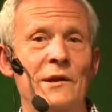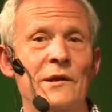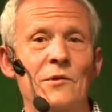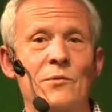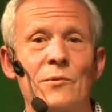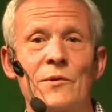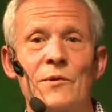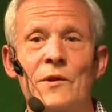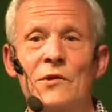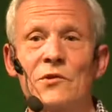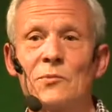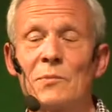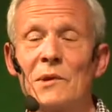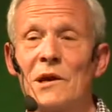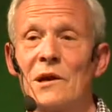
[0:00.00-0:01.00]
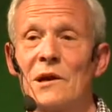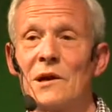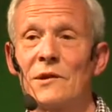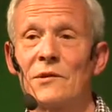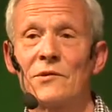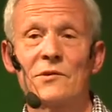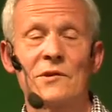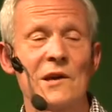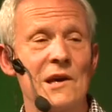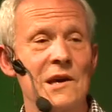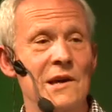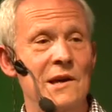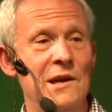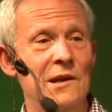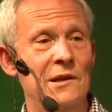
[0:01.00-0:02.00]
deal with this because
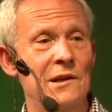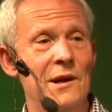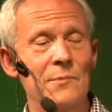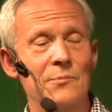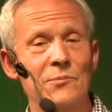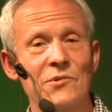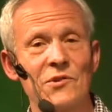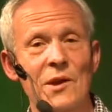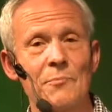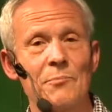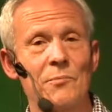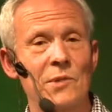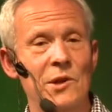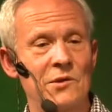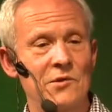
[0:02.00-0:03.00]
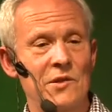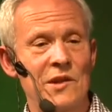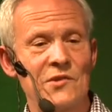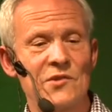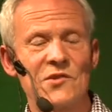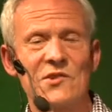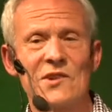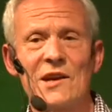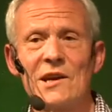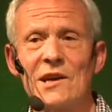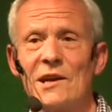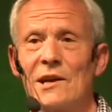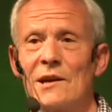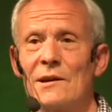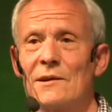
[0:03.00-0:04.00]
it gums up, it's sticky,
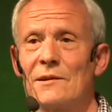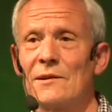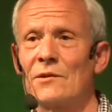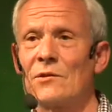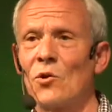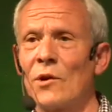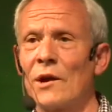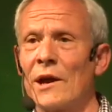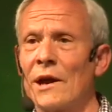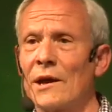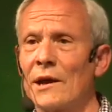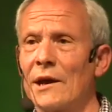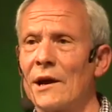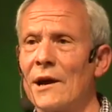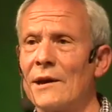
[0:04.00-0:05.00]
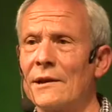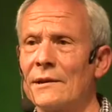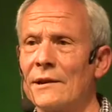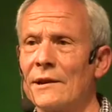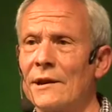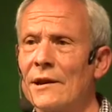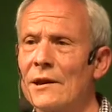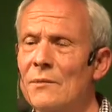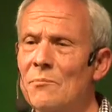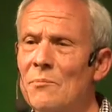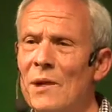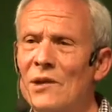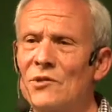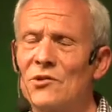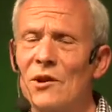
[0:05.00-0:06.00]
the organic cotton, and it
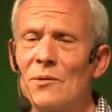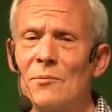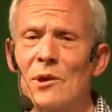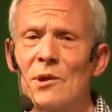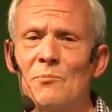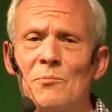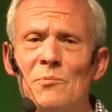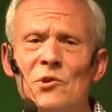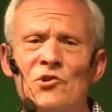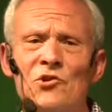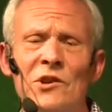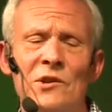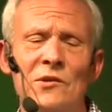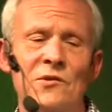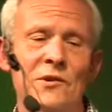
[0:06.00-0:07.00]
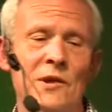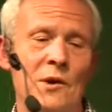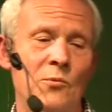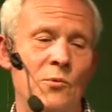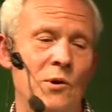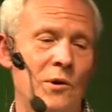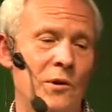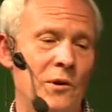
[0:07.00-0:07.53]
makes our machines not work.